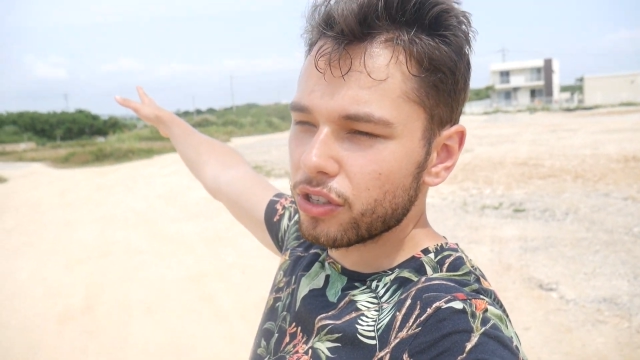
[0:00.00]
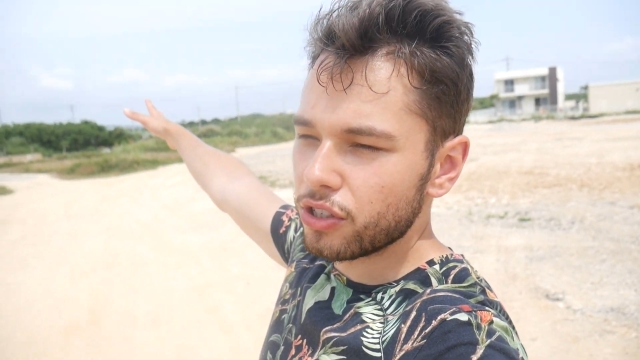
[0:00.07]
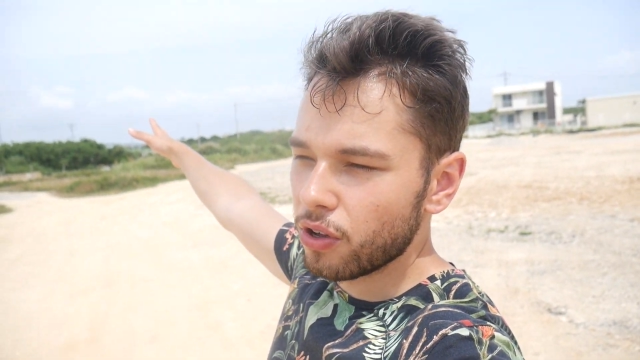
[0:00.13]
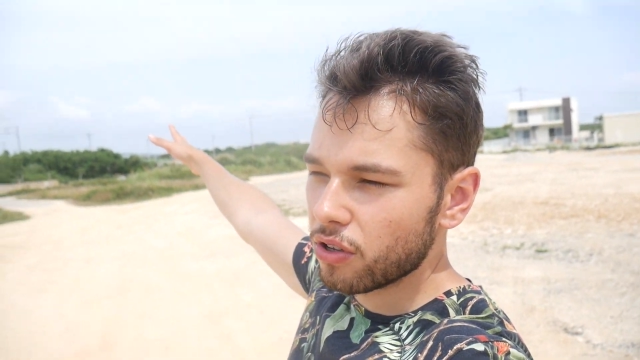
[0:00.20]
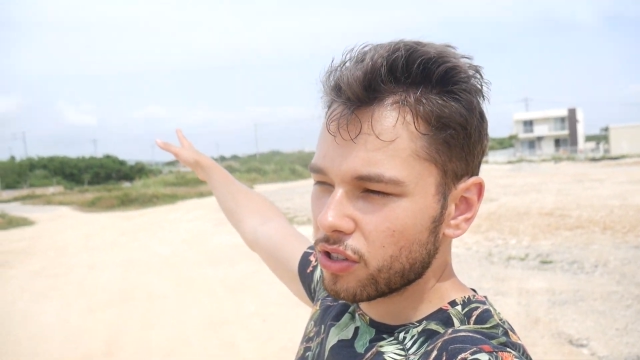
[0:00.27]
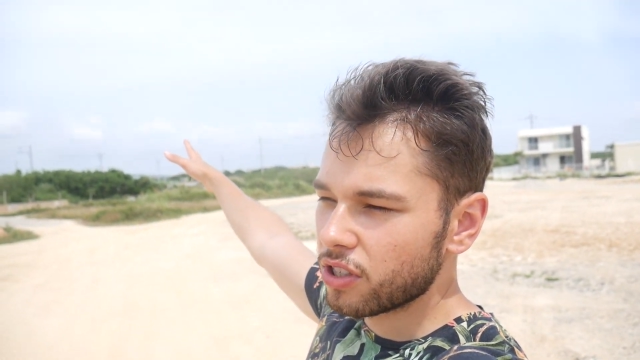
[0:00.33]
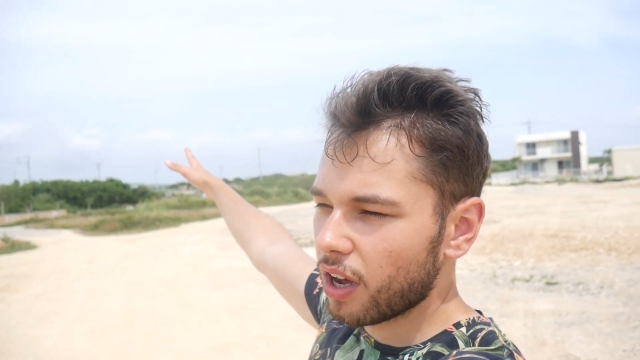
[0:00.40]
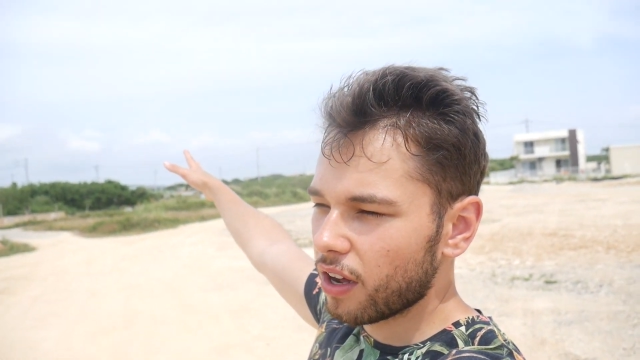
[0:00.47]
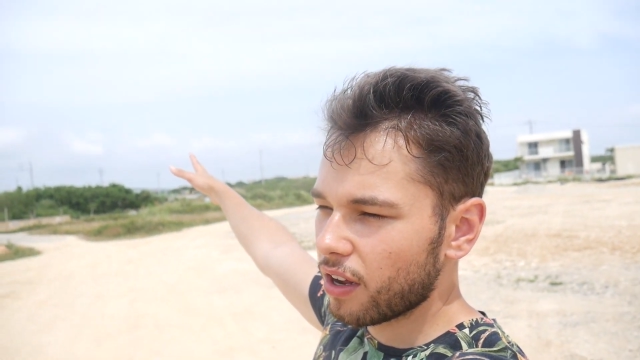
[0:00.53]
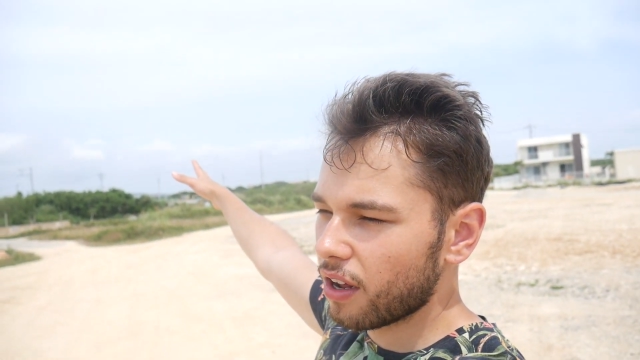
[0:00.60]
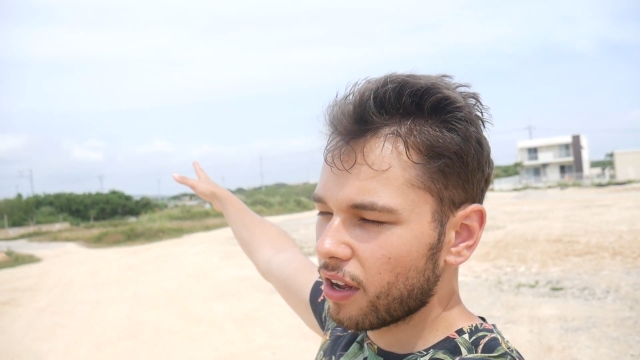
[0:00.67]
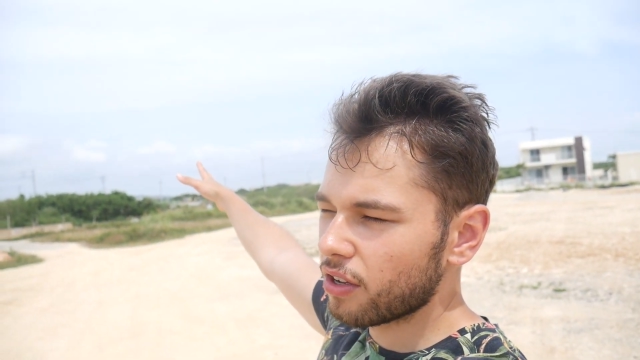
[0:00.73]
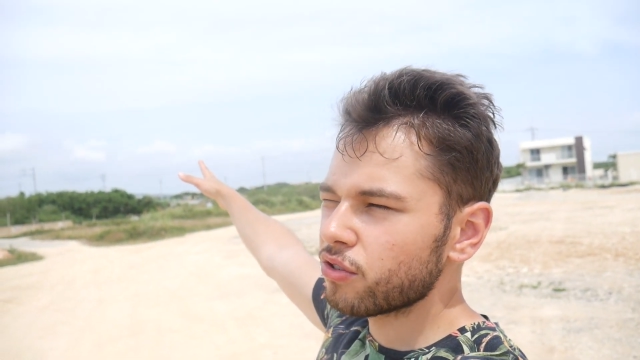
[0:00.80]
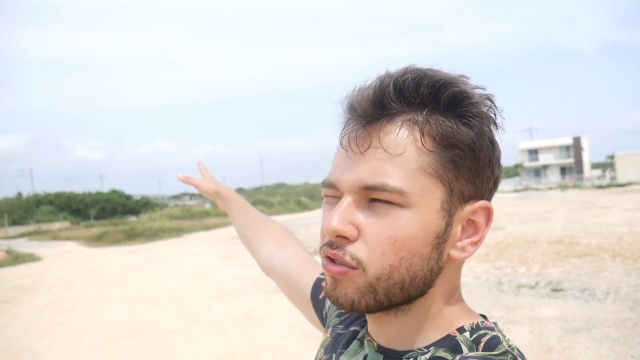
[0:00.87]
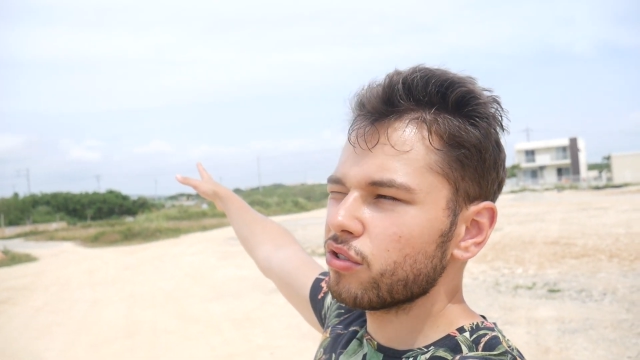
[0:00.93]

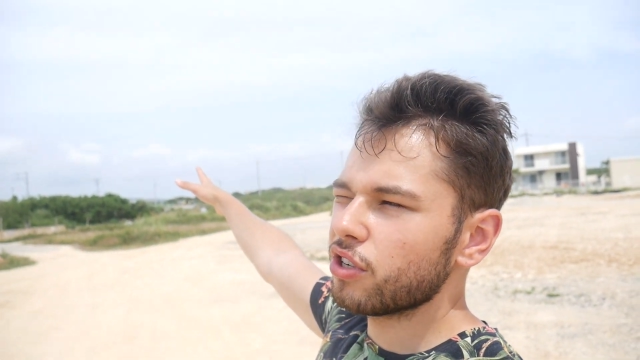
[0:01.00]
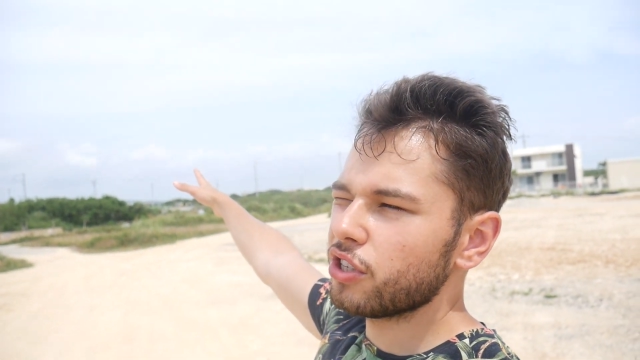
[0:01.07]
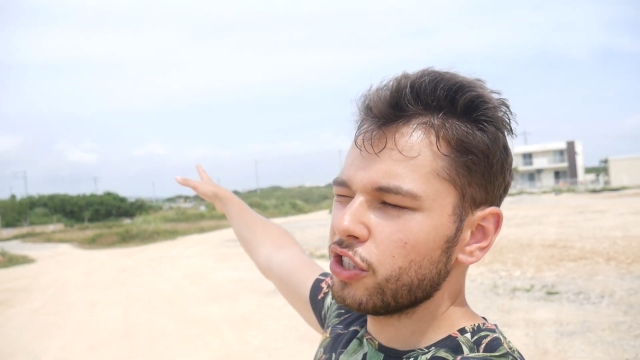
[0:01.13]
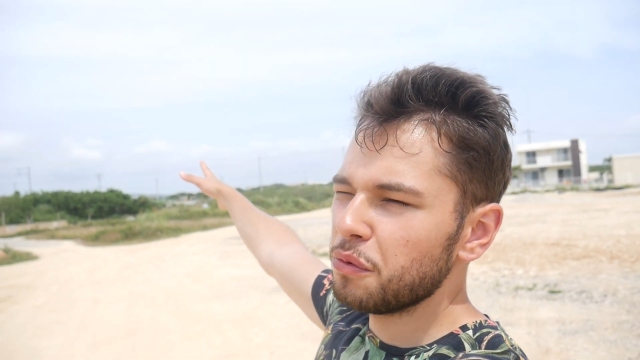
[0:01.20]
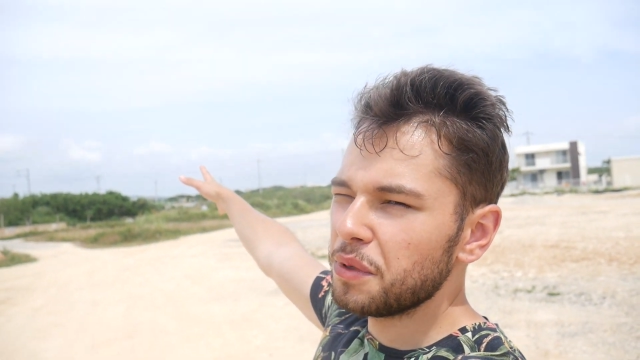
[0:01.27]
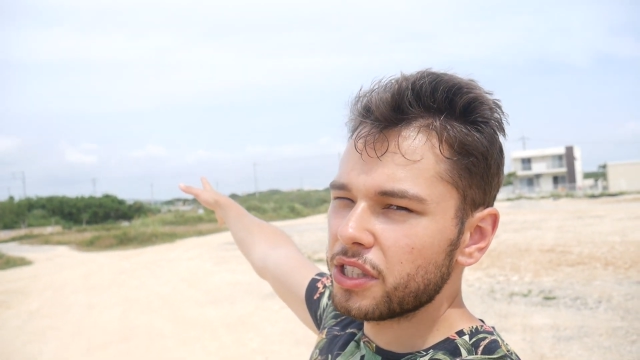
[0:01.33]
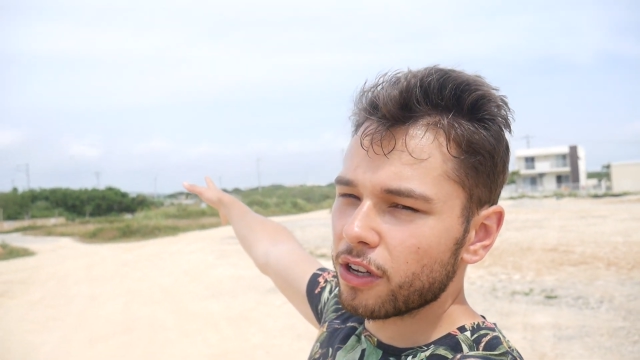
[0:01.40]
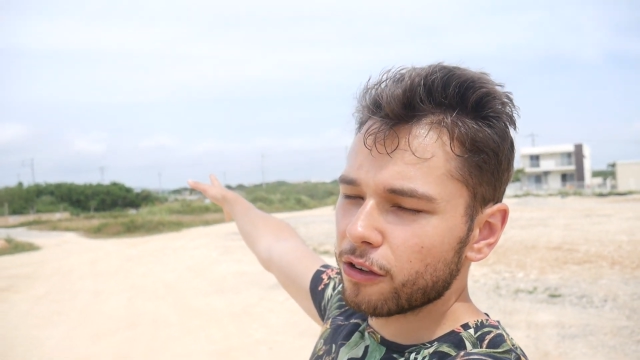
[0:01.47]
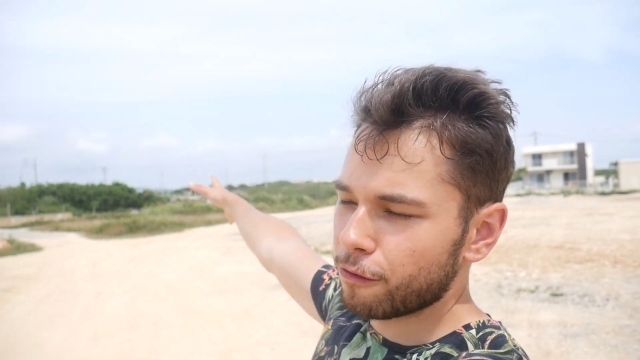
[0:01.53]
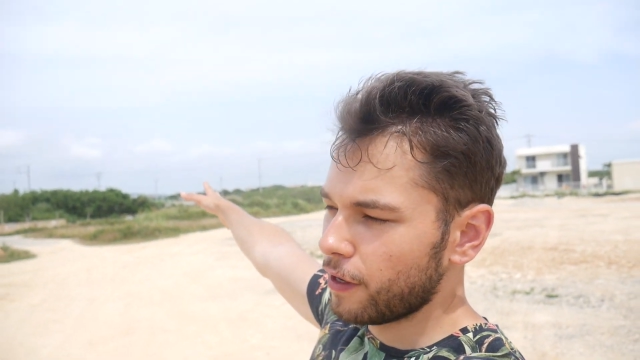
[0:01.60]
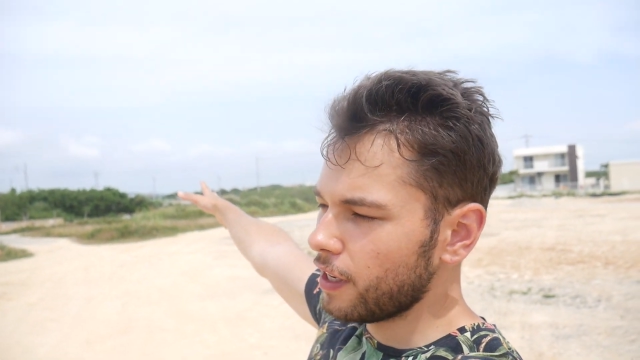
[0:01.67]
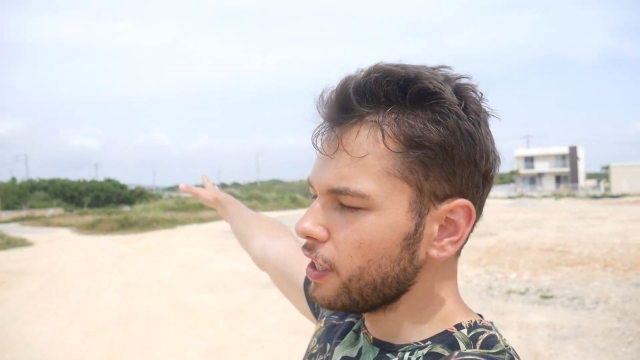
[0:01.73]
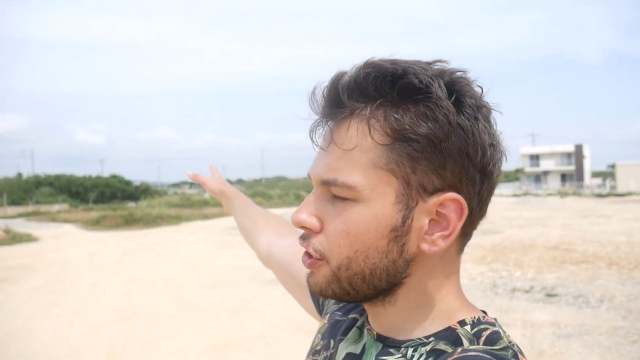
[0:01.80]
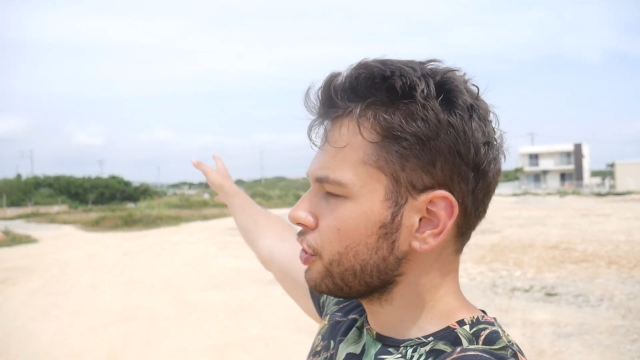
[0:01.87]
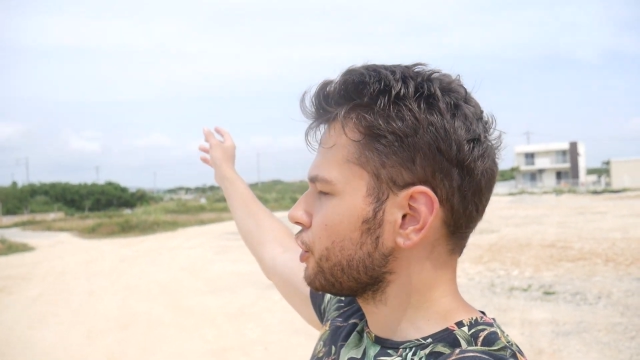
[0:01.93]
Yomitan
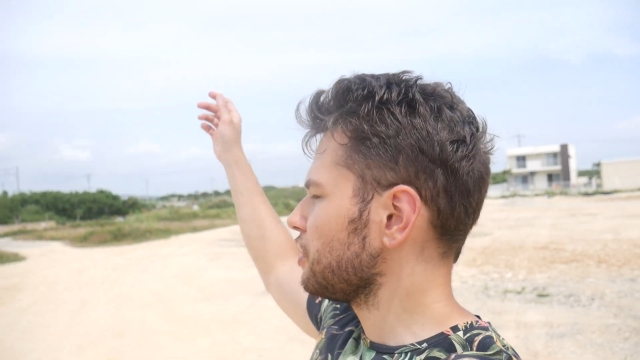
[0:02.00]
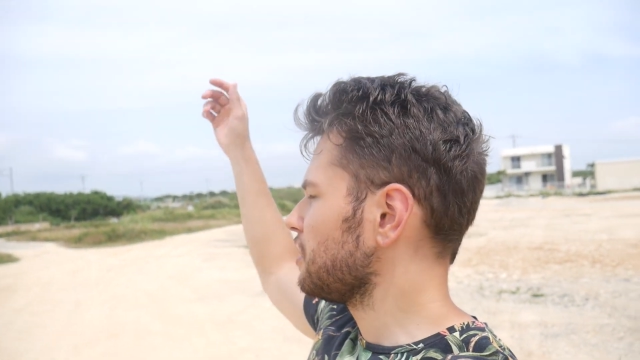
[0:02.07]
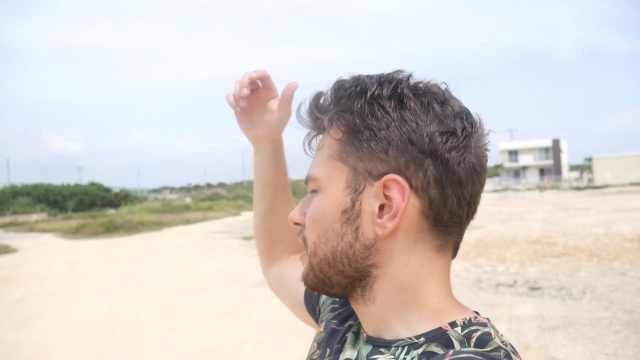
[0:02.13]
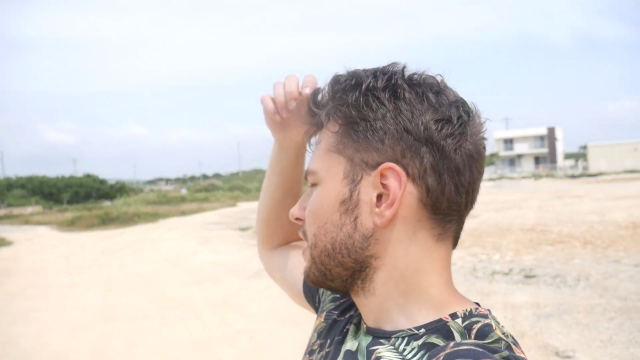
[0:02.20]
village.